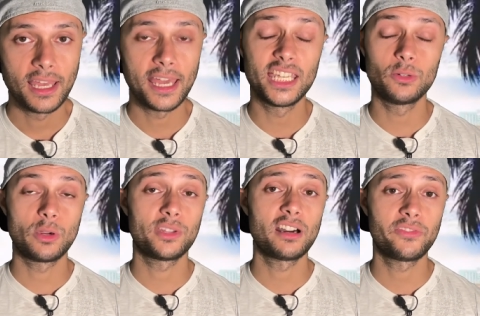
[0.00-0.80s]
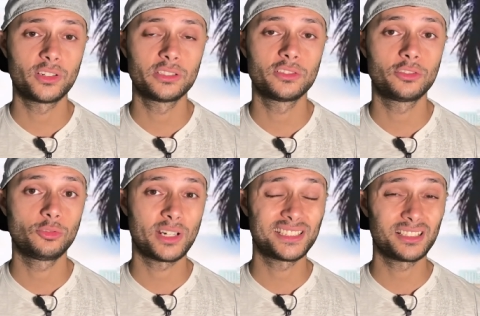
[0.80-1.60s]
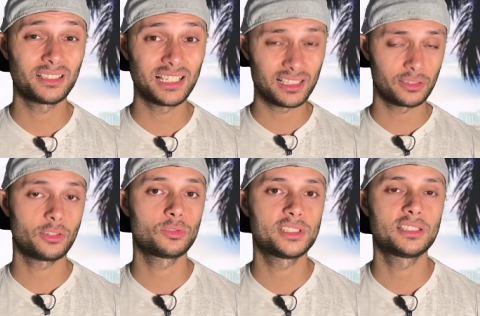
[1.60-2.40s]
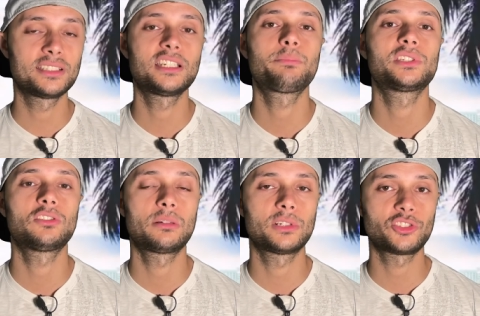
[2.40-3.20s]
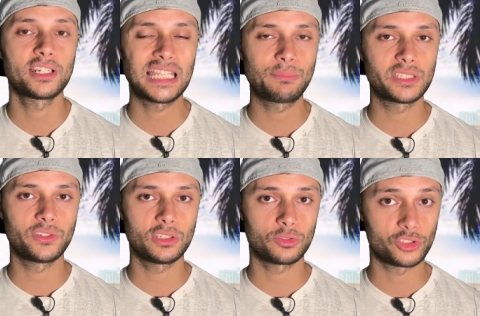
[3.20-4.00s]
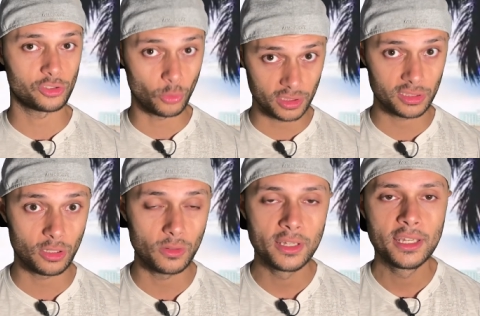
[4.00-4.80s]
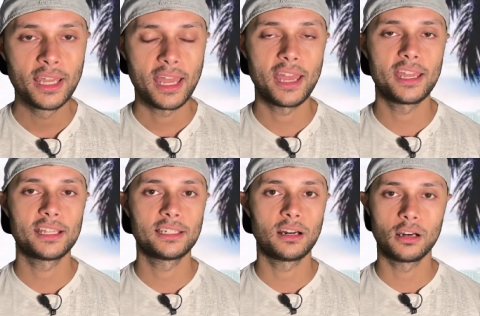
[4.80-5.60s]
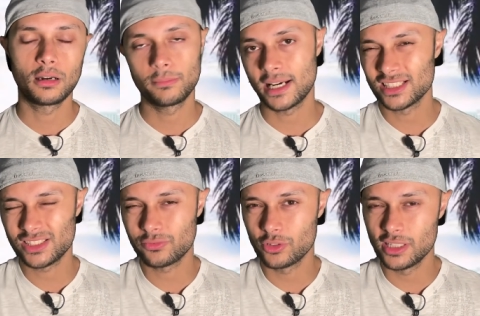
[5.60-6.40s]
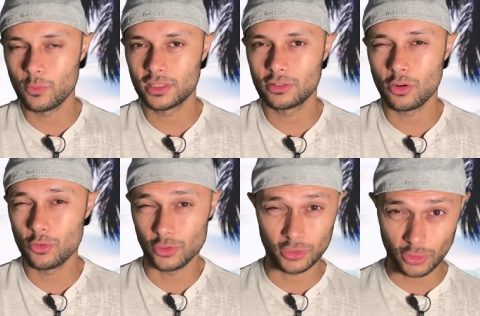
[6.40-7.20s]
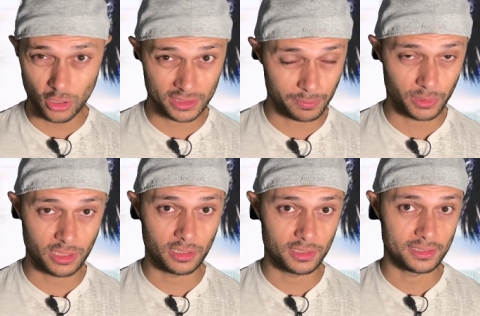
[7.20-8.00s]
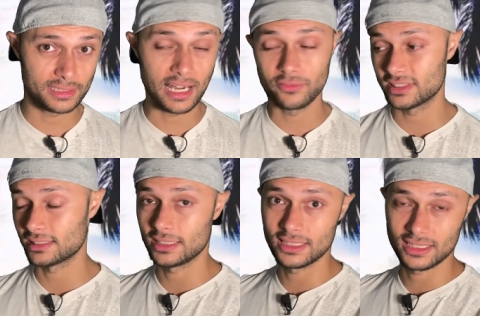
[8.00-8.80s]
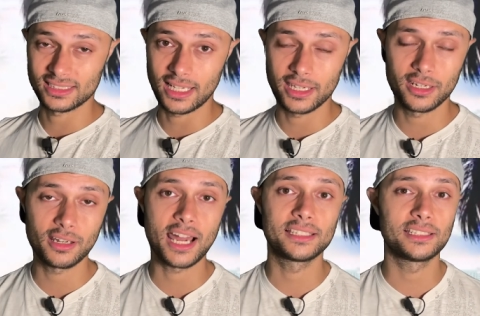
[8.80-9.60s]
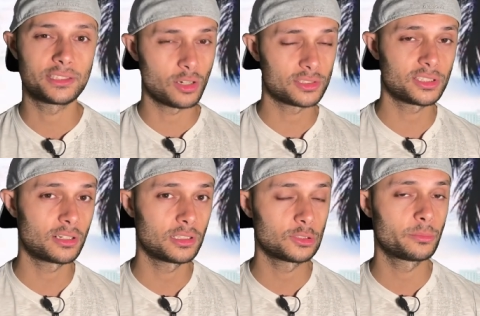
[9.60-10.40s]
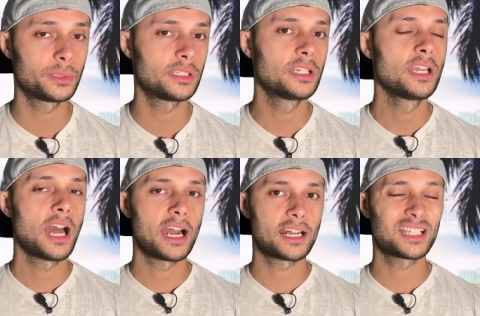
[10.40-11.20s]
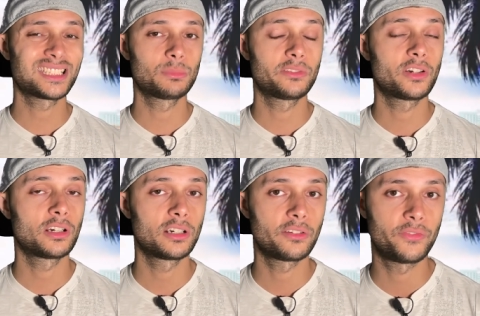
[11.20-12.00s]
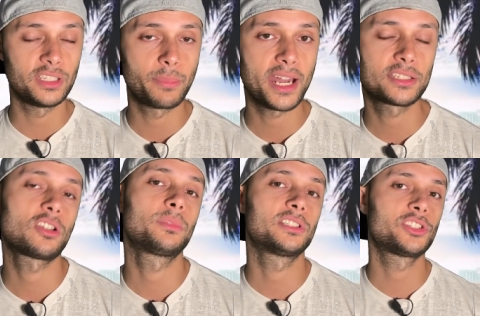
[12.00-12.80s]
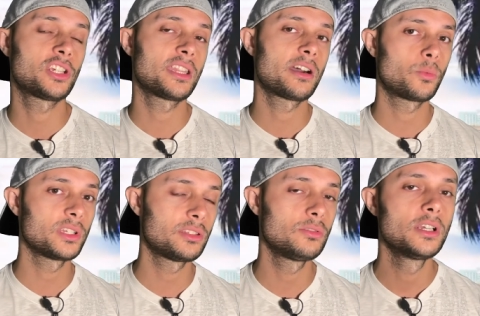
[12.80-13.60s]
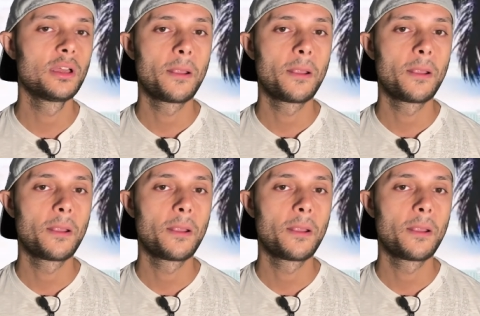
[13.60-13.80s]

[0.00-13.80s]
Anyway, without further ado, I took a lot of notes on this episode. I'm gonna try to keep this video short though. And I just really wanna know your thoughts, because obviously India's not here. I did talk to her a little bit. I got some of her feedback, so I'm gonna share that with you.